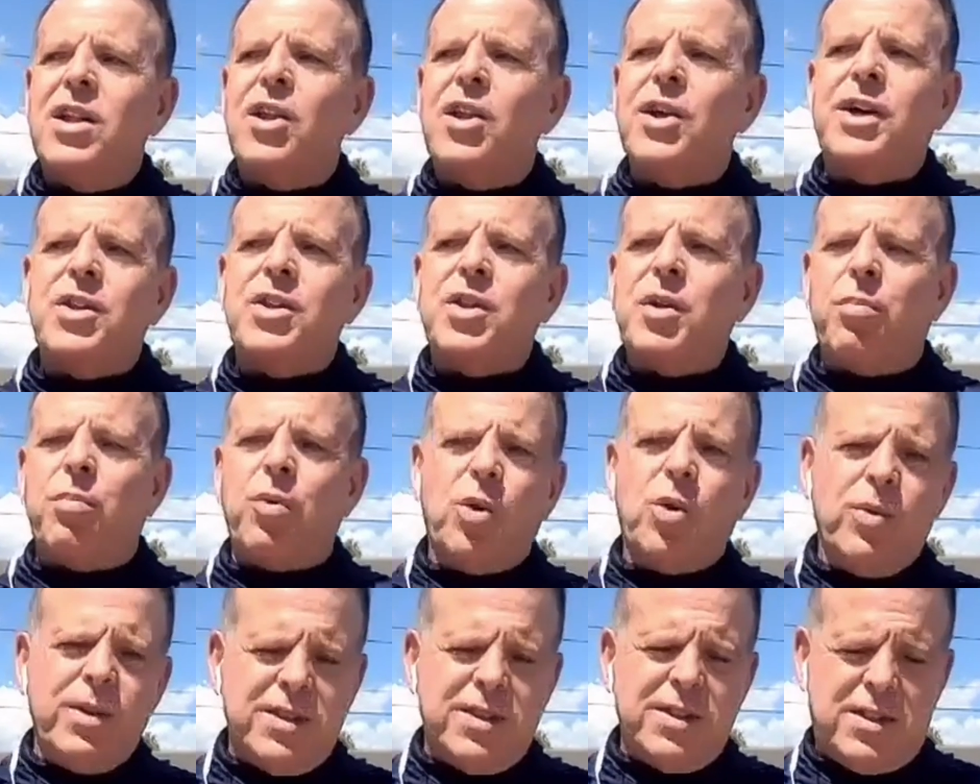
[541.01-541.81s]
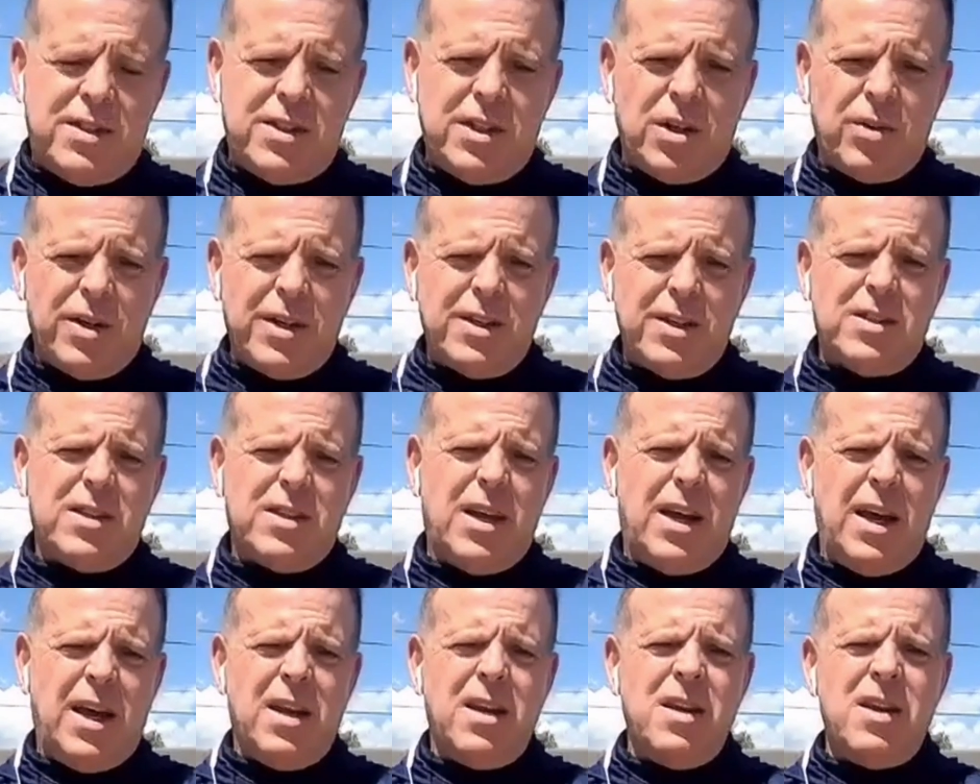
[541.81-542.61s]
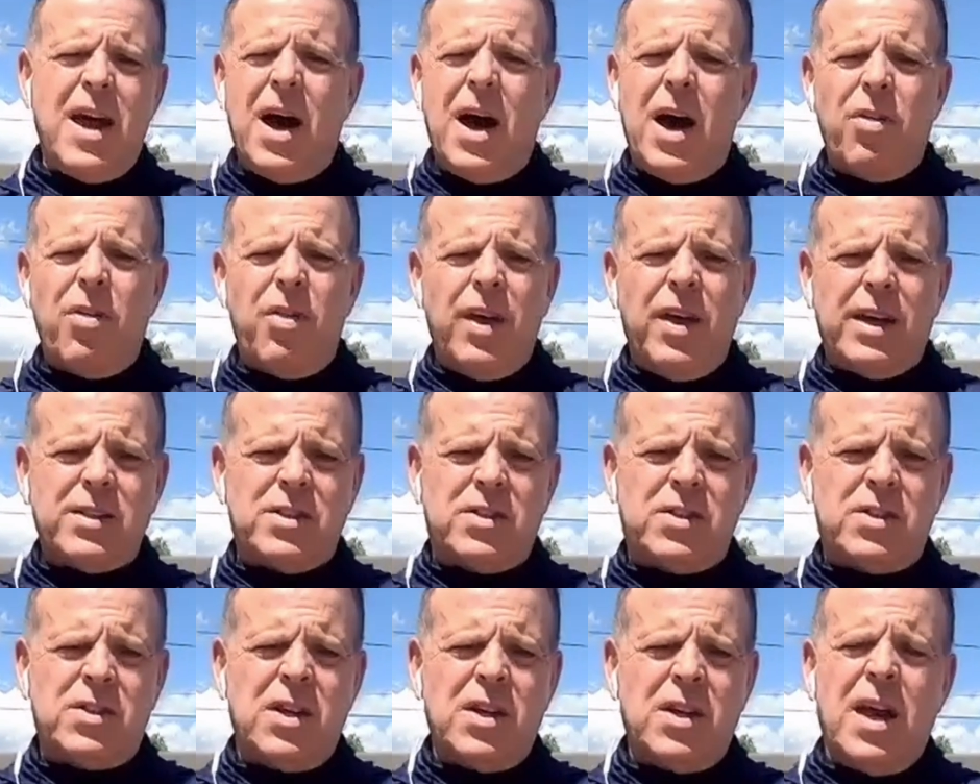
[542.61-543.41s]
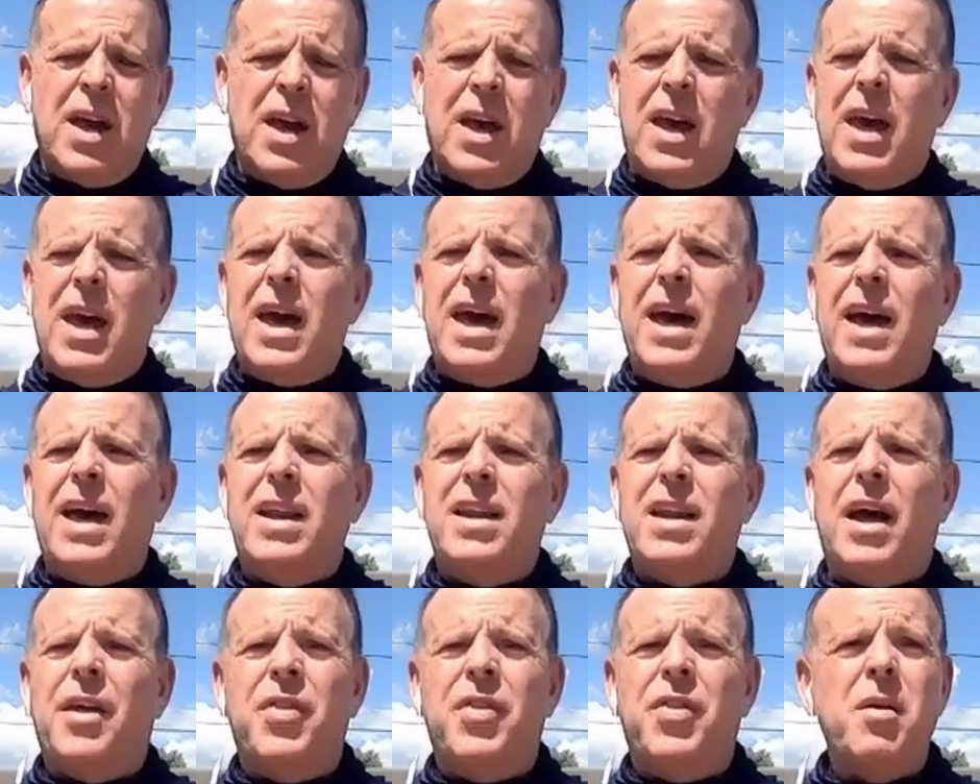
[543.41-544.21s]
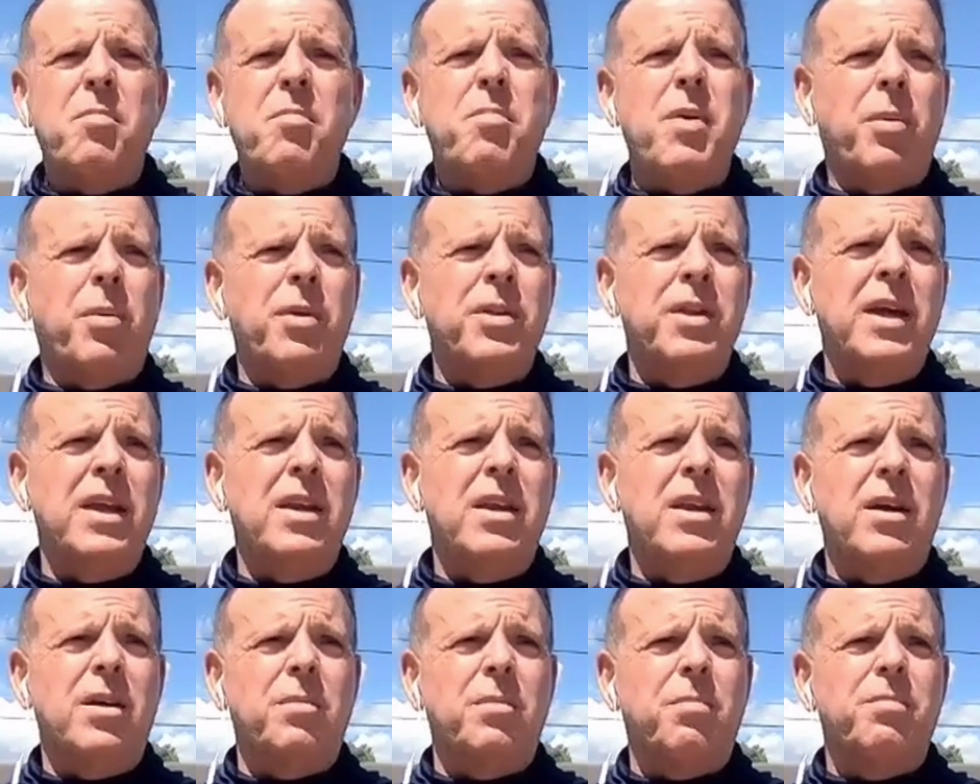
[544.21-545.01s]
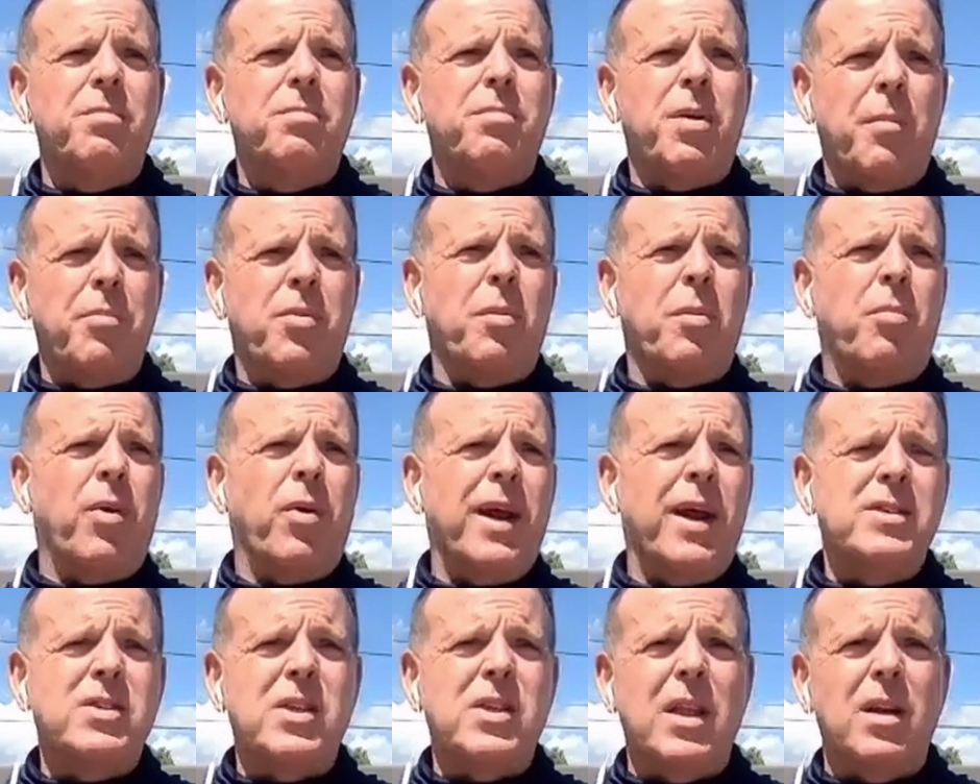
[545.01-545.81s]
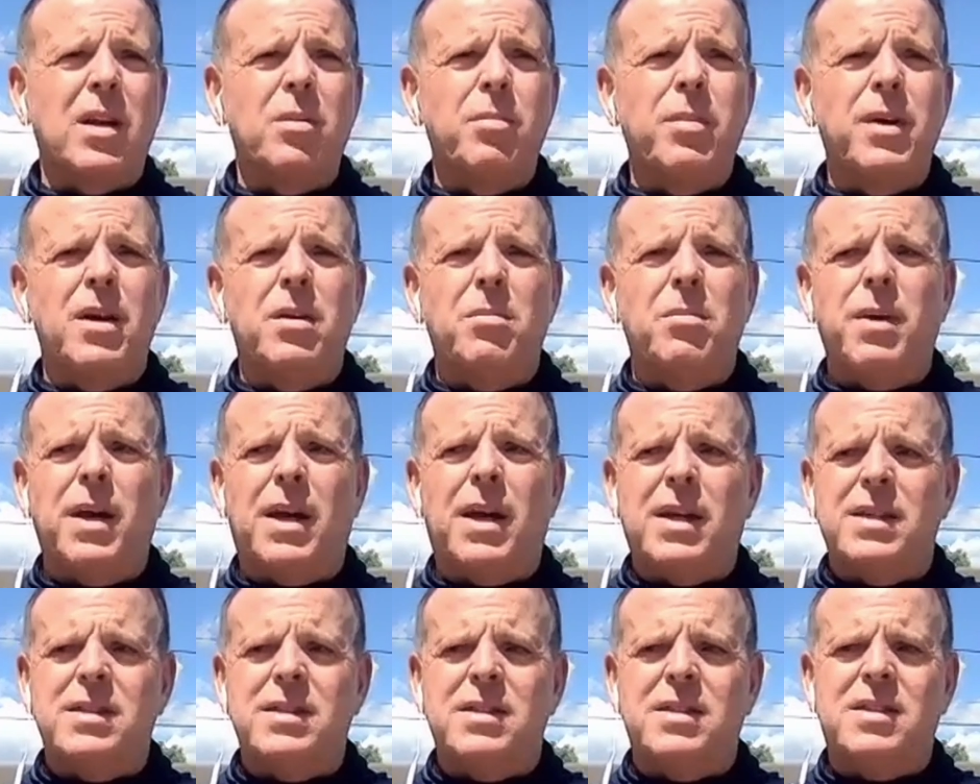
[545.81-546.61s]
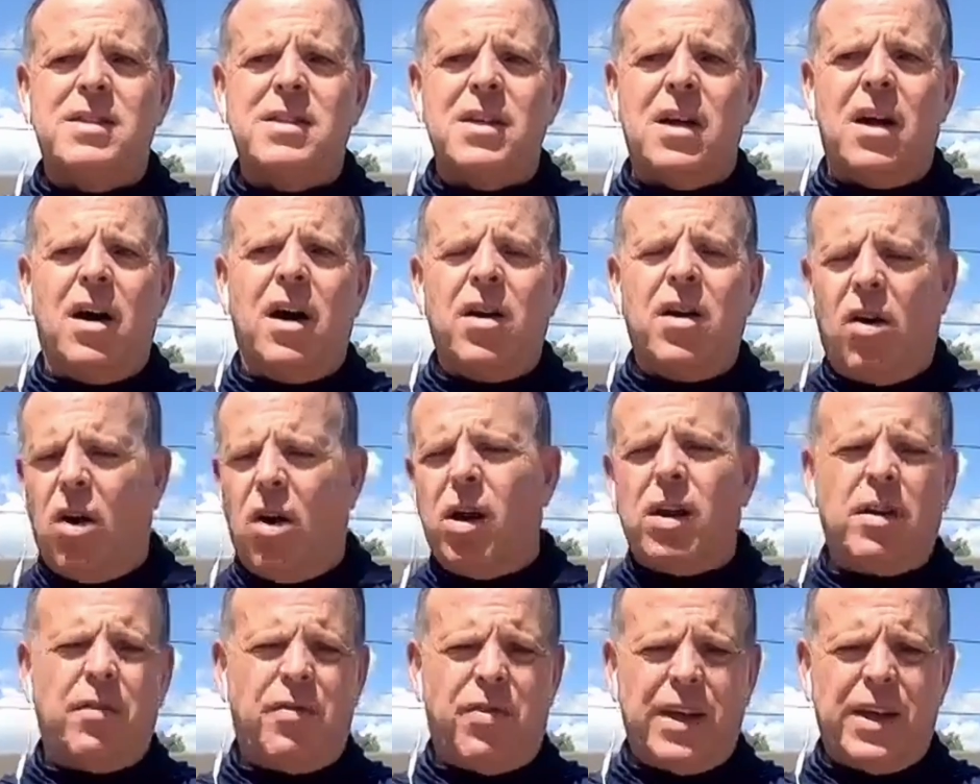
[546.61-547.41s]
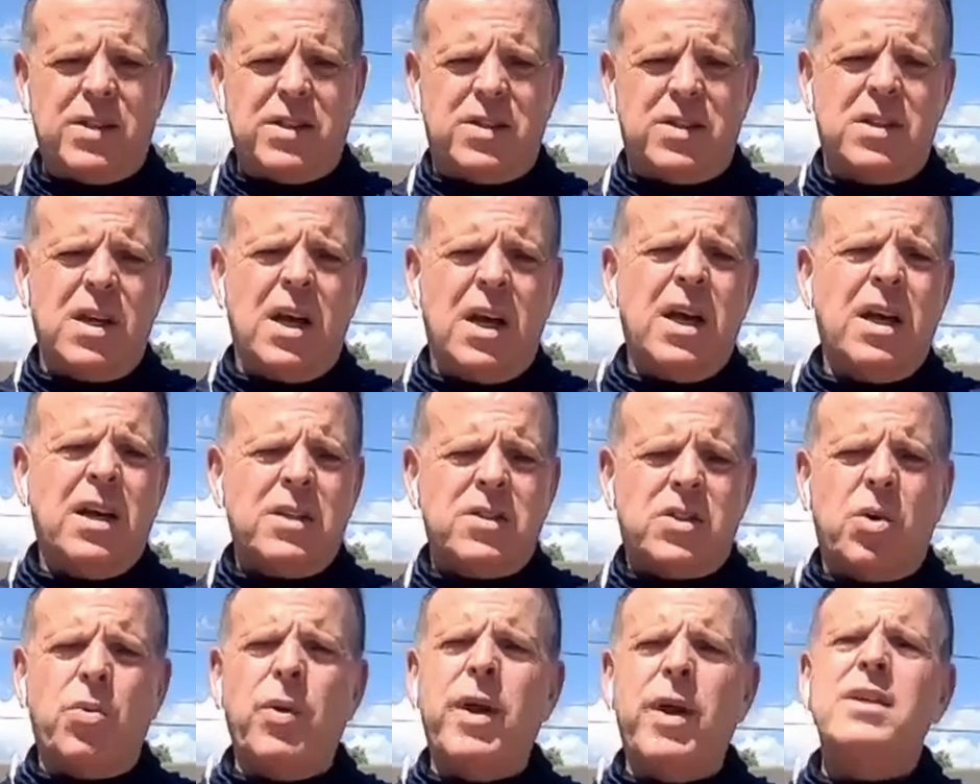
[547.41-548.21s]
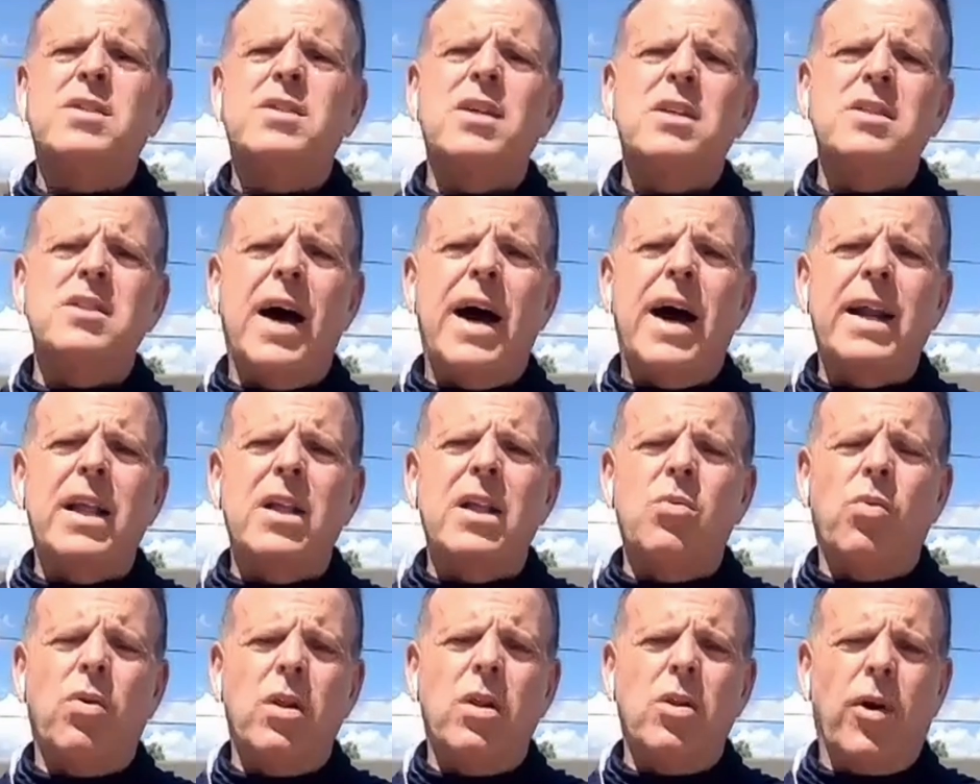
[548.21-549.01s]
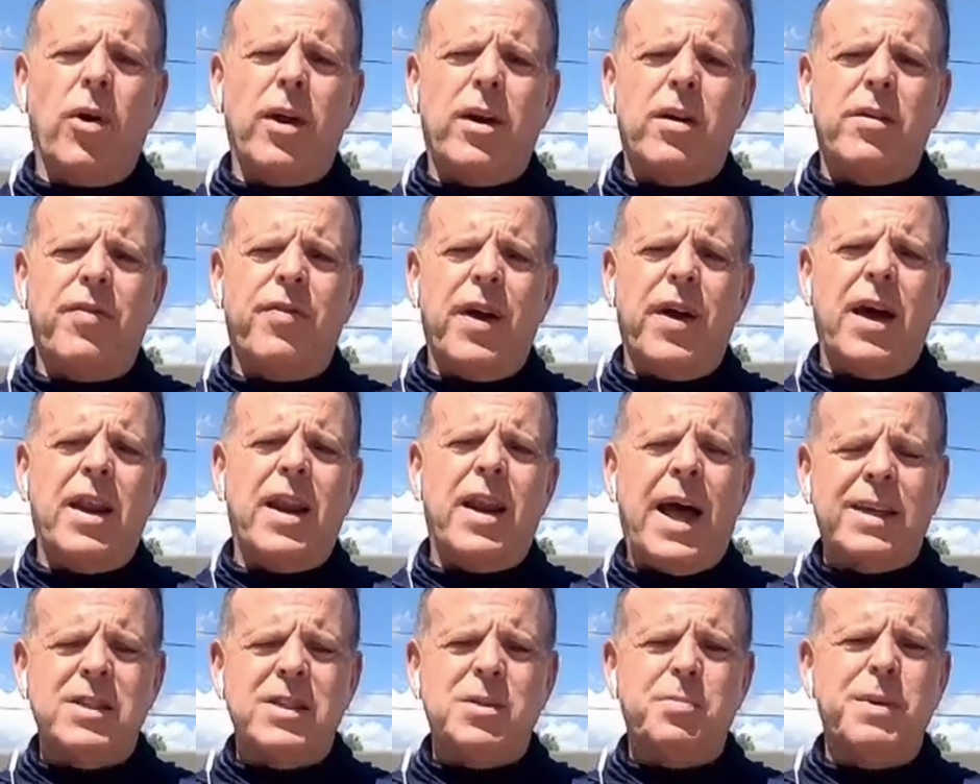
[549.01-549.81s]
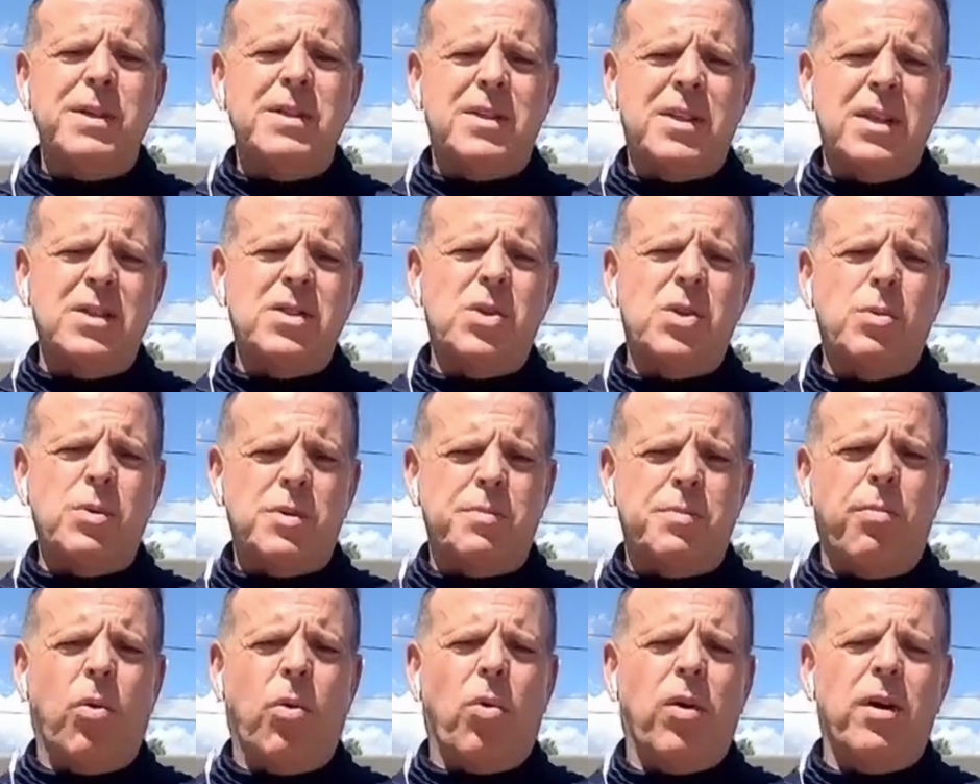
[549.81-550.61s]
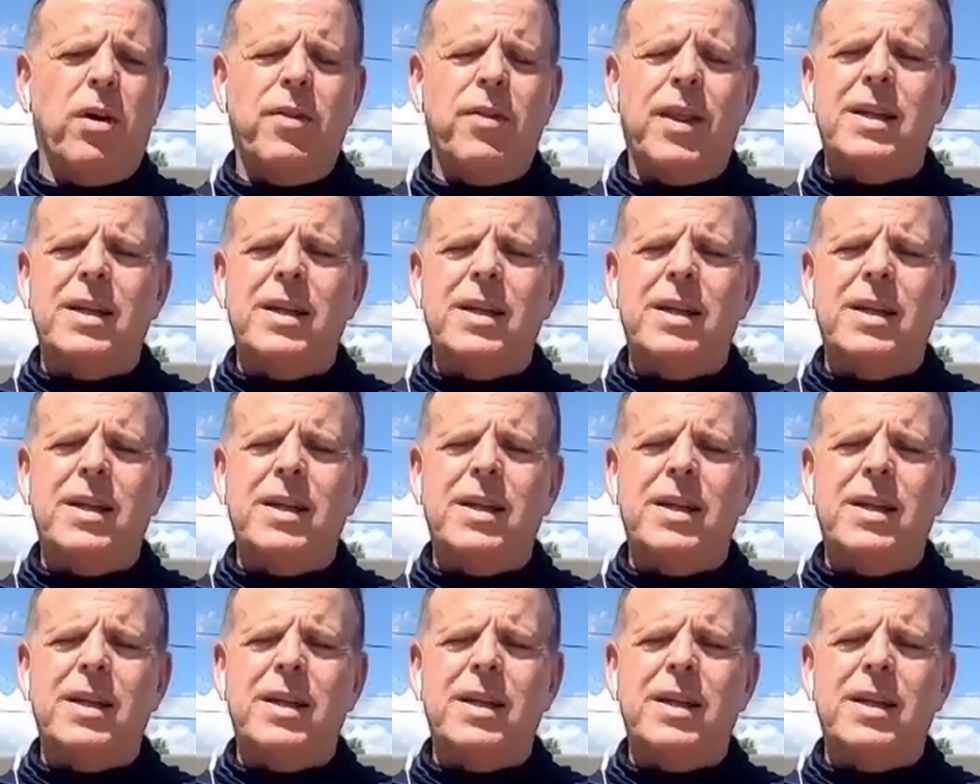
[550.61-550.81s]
Look at the Bruins series, and now this. And I think people need to pump the brakes a little bit, because on all of this, Sarina's a dyed-in-the-wool Oiler fan, has been since she was born.